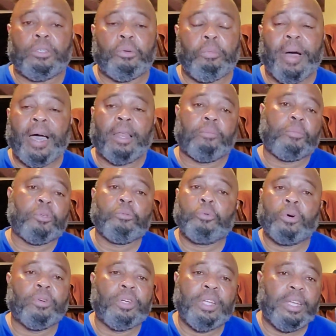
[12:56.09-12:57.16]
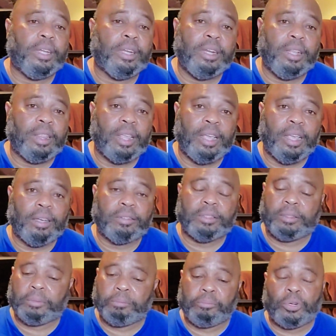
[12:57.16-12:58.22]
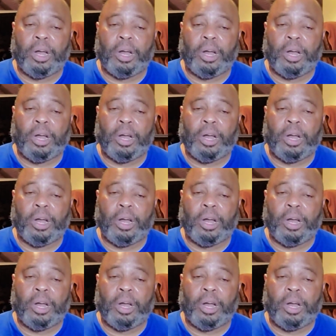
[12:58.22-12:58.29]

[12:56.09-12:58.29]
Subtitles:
You buy them, you won't need anything else.